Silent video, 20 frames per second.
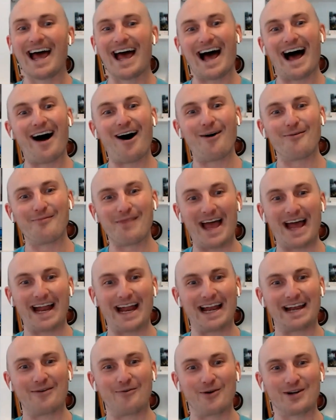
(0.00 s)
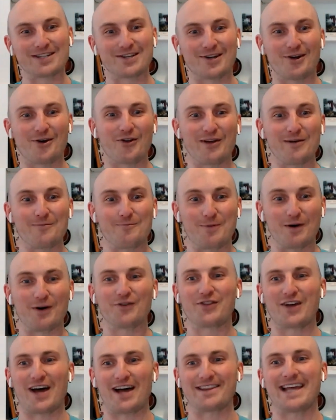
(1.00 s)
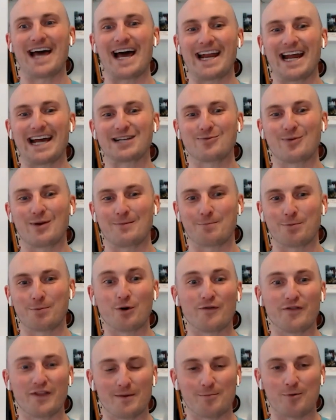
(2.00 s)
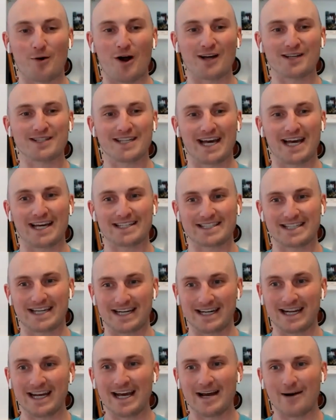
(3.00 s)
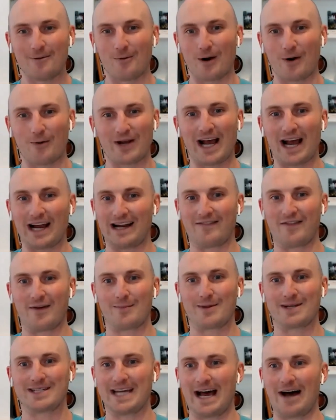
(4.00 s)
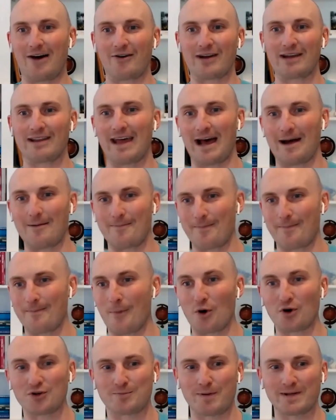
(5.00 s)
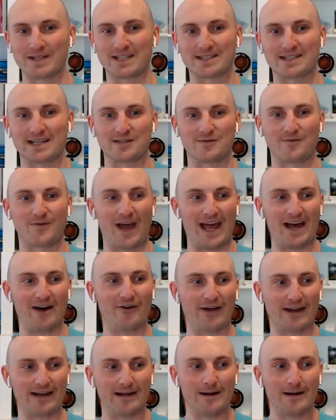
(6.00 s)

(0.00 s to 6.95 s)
um, and we slowly built on that as we proved the process. And we, we kind of have the mentality that most businesses fail, and